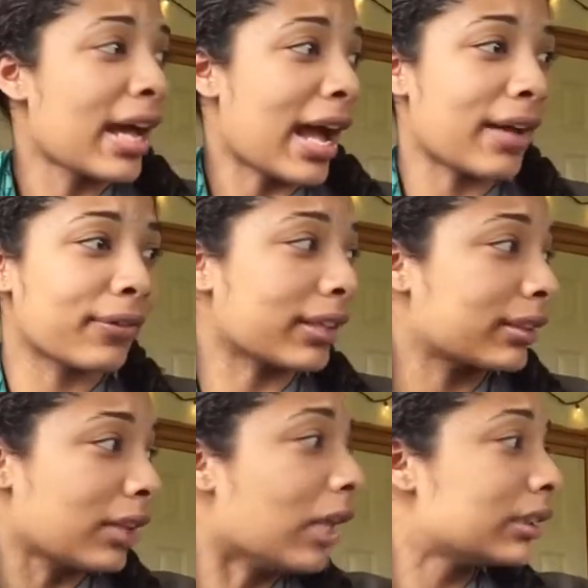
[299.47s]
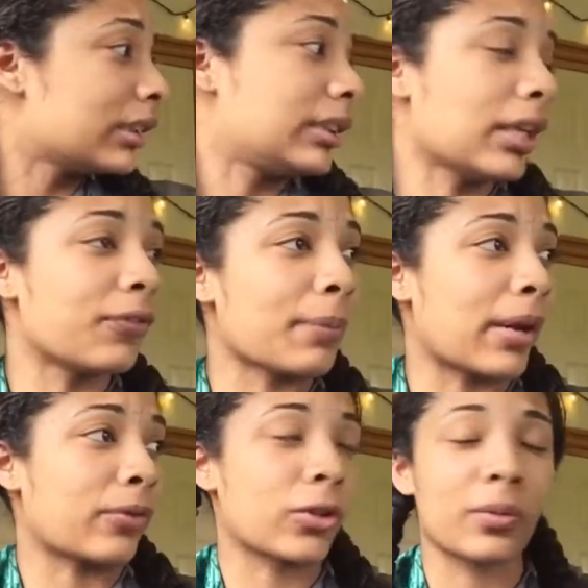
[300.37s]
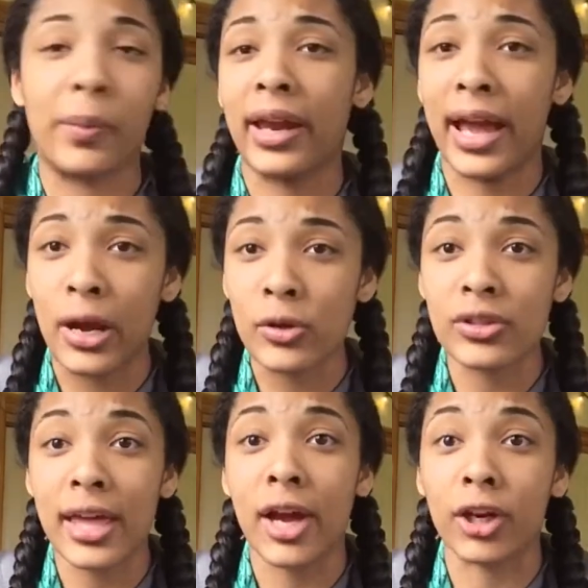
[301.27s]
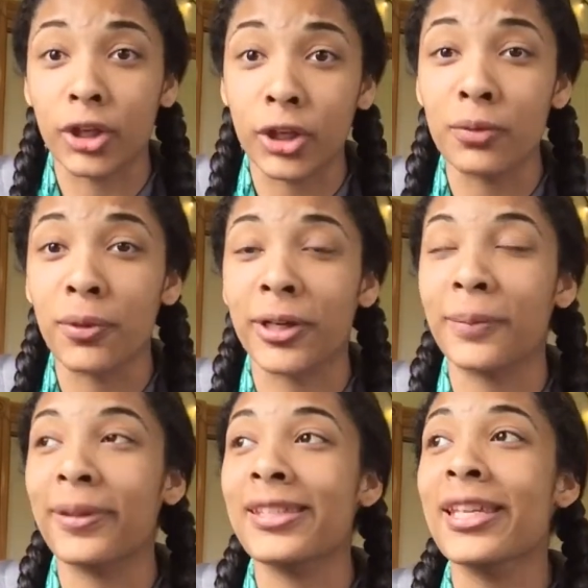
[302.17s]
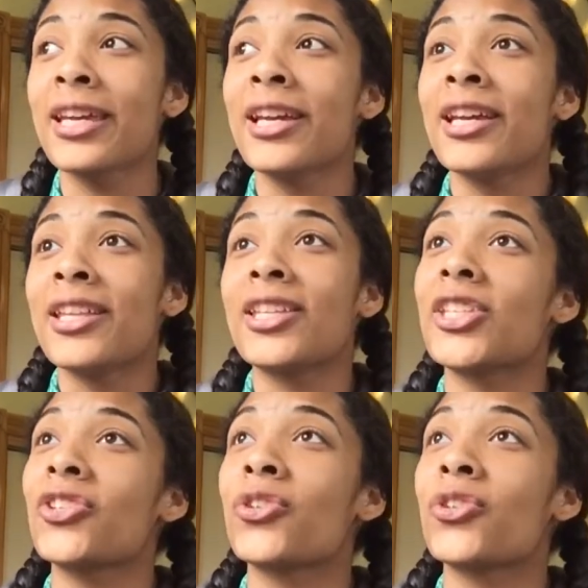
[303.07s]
I have like tons of stuff in my room, in my house that are good Marketplace. This is